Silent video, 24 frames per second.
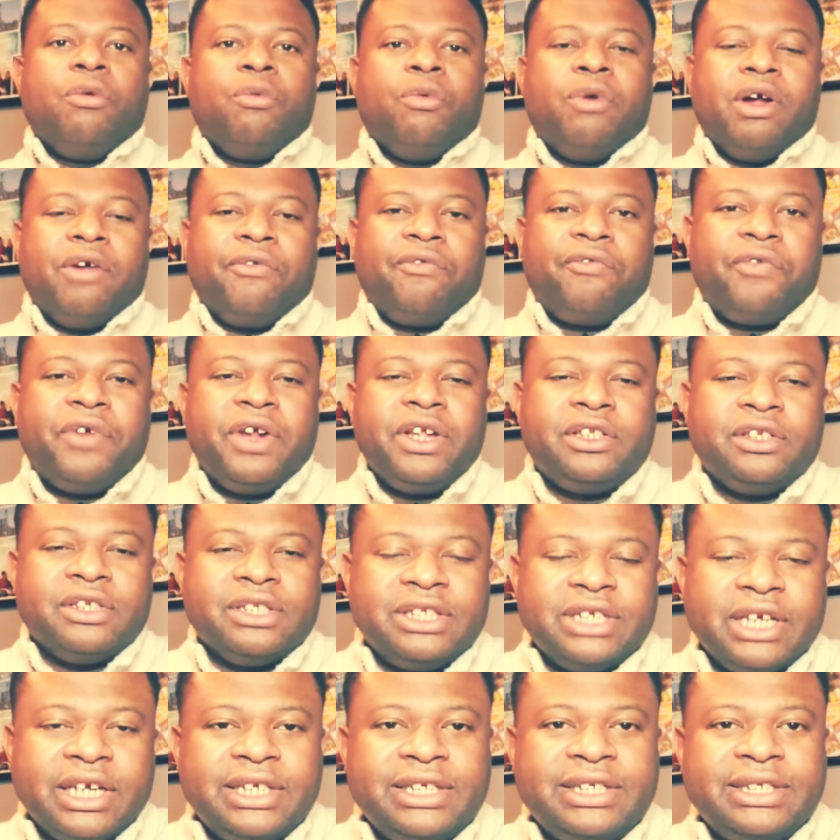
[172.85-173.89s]
We're afraid to
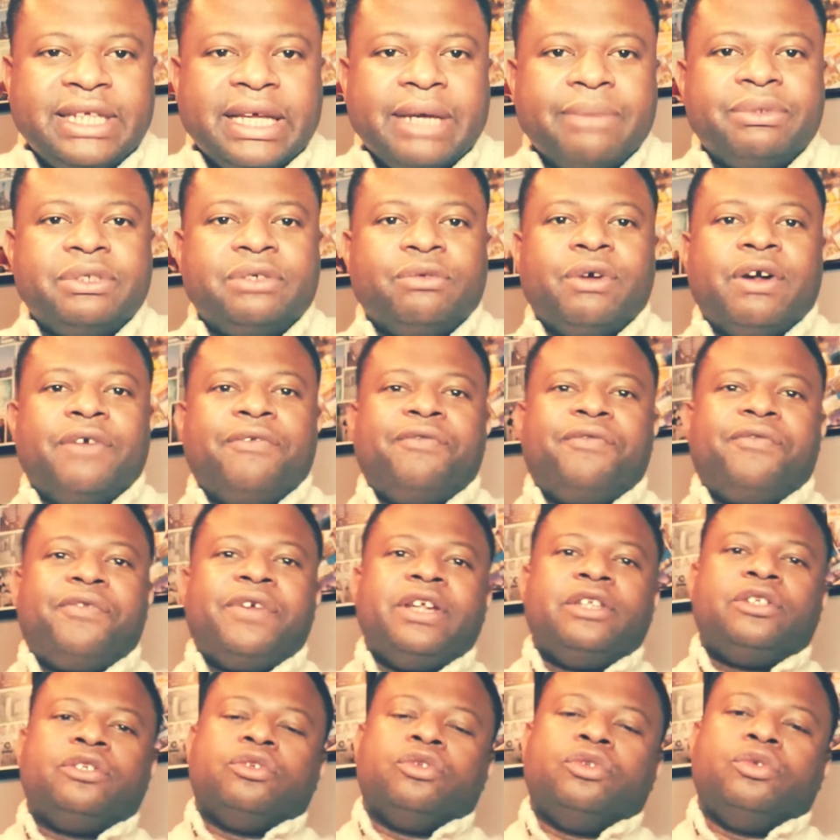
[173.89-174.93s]
take steps. We're
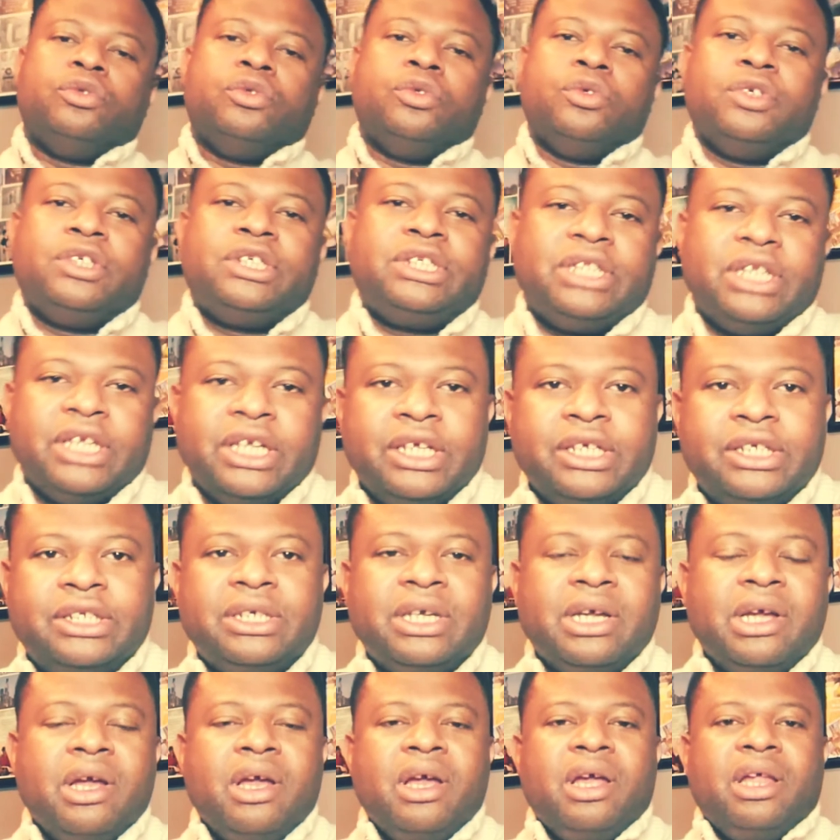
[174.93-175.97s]
afraid to do those
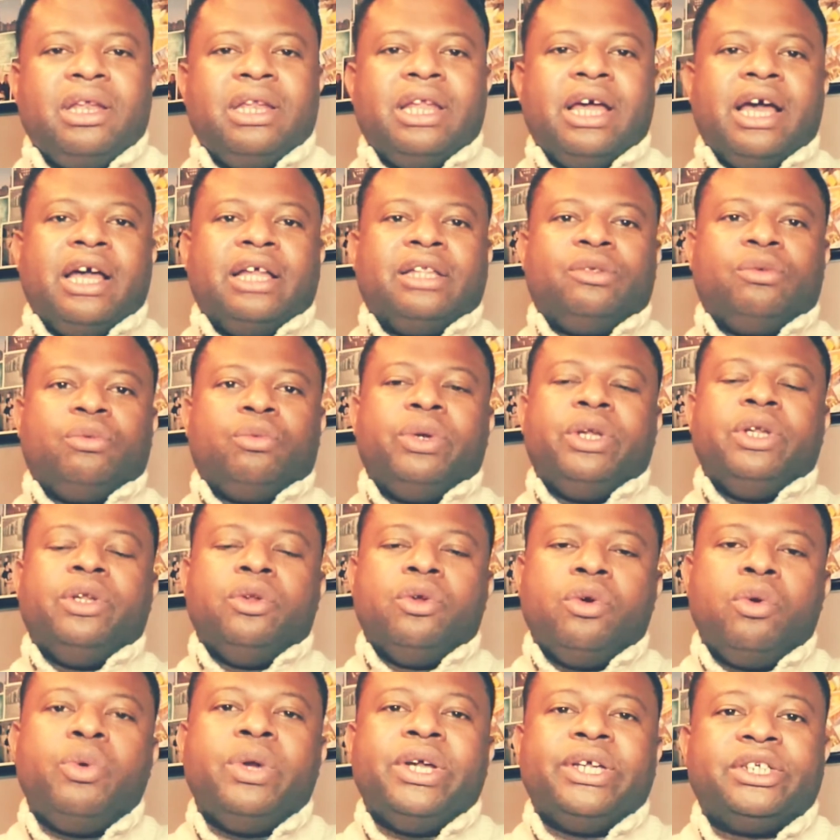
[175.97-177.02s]
things that we
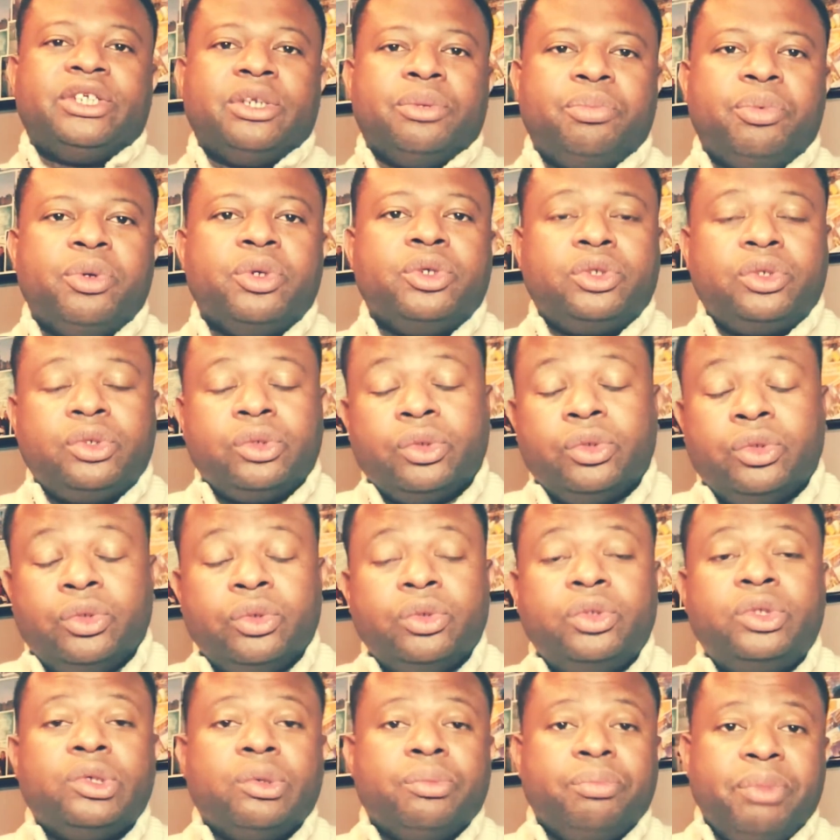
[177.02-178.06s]
know we're supposed to
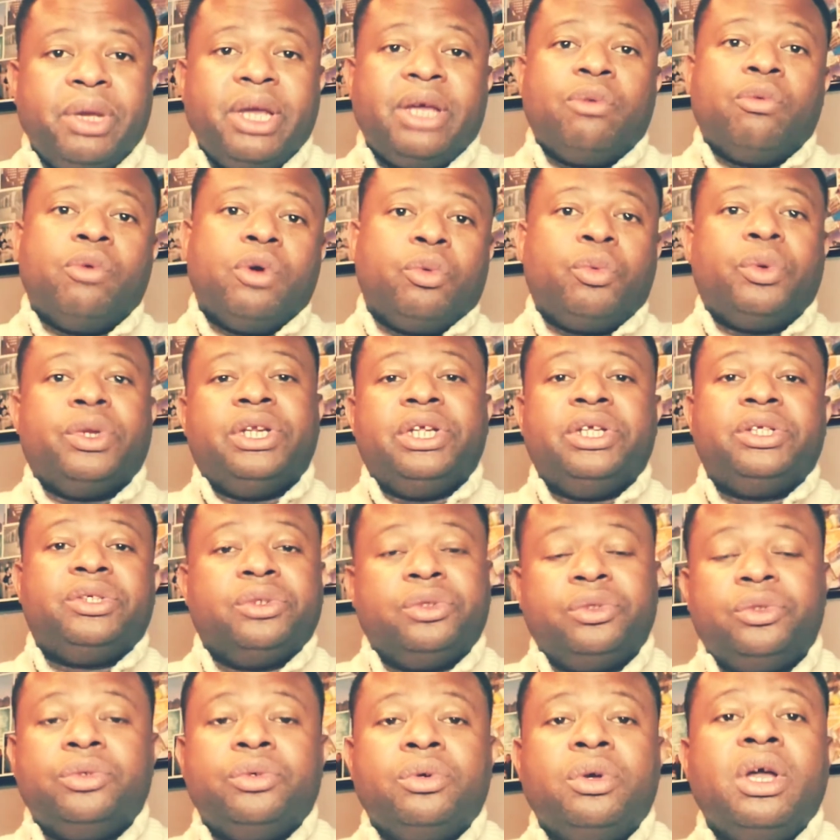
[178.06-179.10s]
do to make what we need
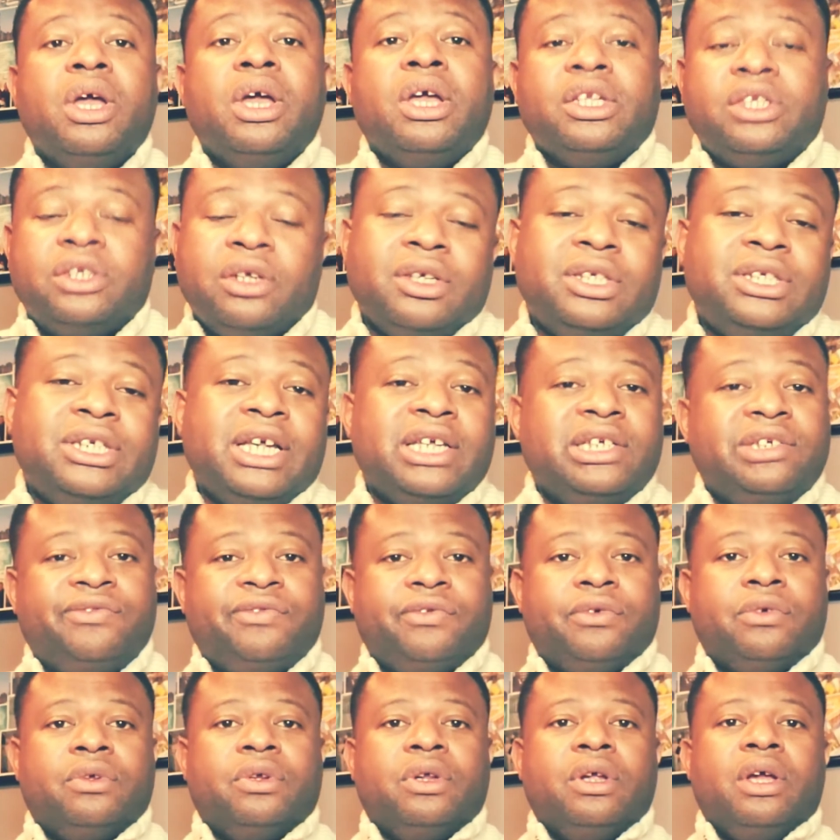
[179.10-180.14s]
to do
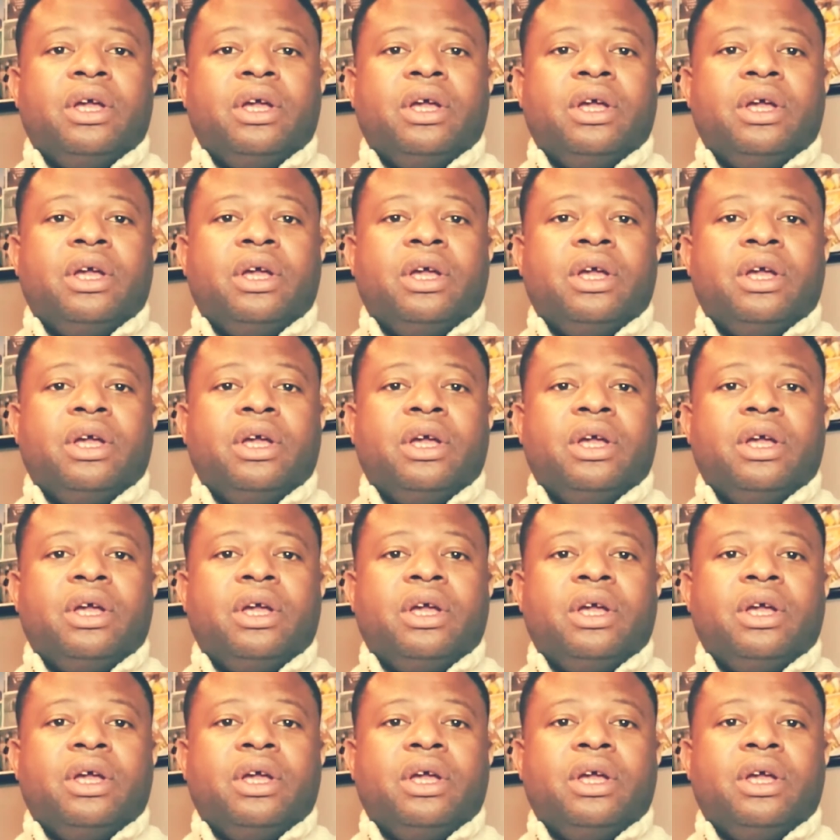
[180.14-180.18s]
successful.